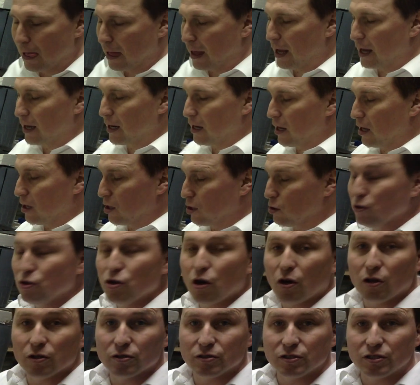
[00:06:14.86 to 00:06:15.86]
And you
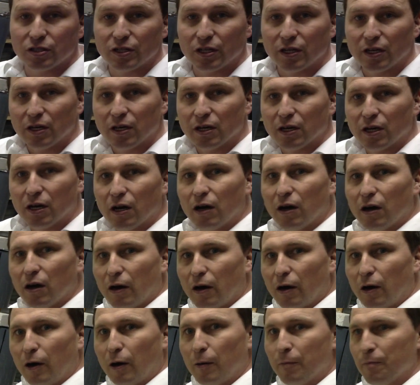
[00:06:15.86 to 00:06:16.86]
don't
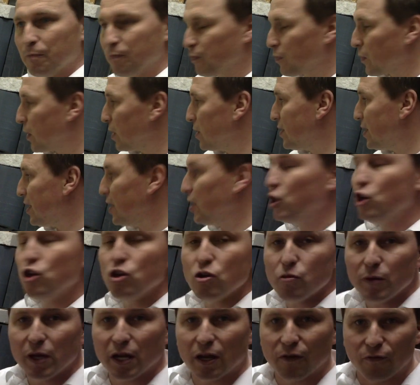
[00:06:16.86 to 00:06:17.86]

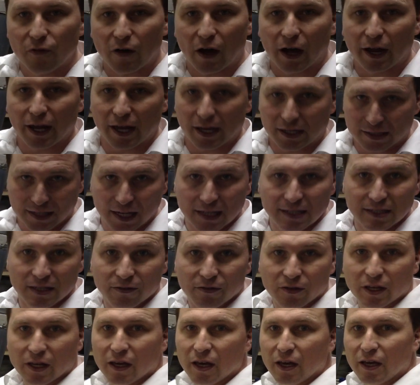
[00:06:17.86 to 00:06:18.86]
dehumidify
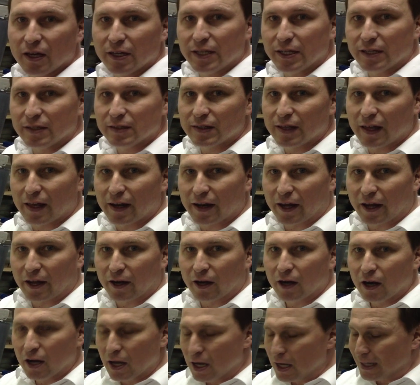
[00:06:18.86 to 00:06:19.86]
excessively the
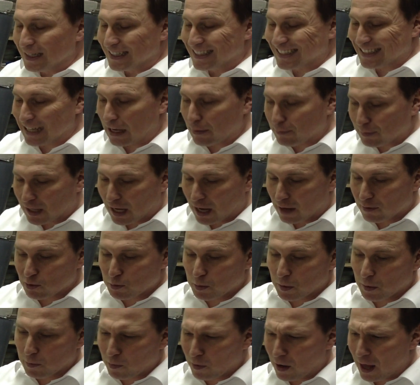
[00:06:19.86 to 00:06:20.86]
interior. Sometimes
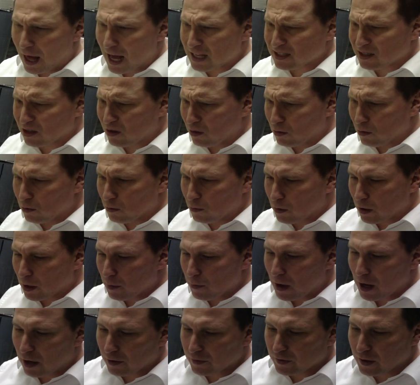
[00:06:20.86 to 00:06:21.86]
people ask, oh, what
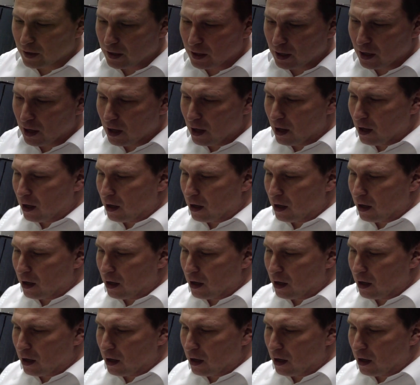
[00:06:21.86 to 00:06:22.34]
about the,